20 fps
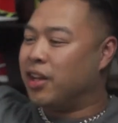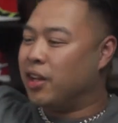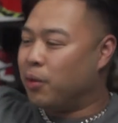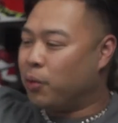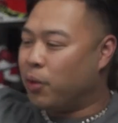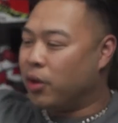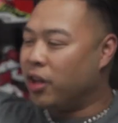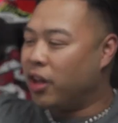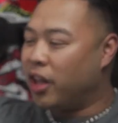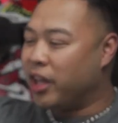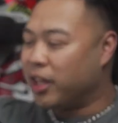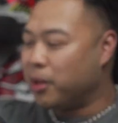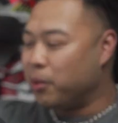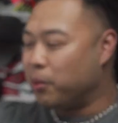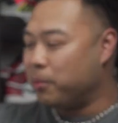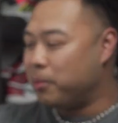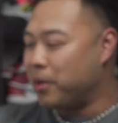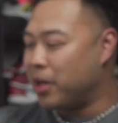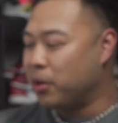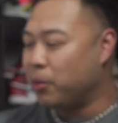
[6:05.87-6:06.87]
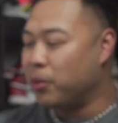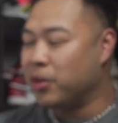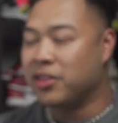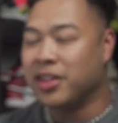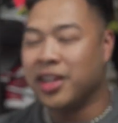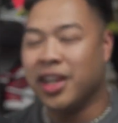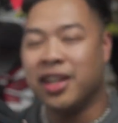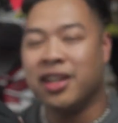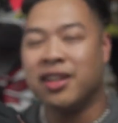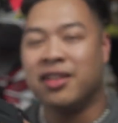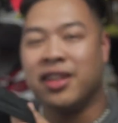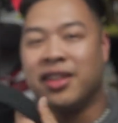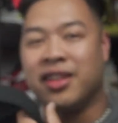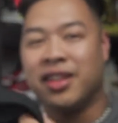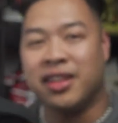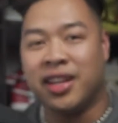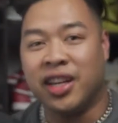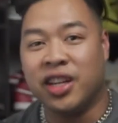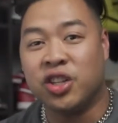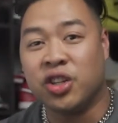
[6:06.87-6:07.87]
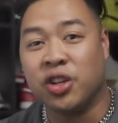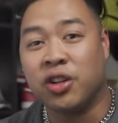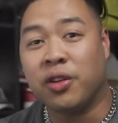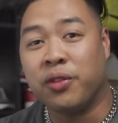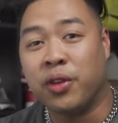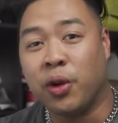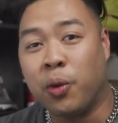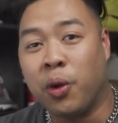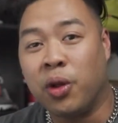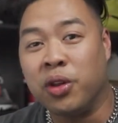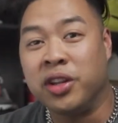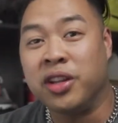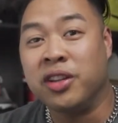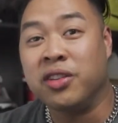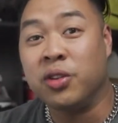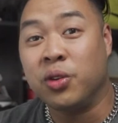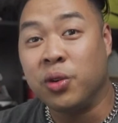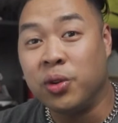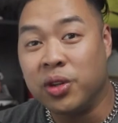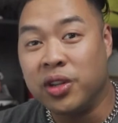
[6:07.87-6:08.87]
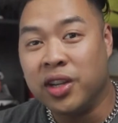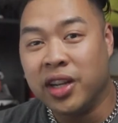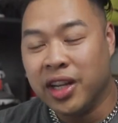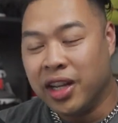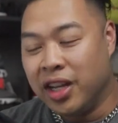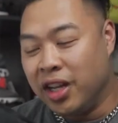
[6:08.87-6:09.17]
what I like about it once again is that the t-shirt of the quality is good,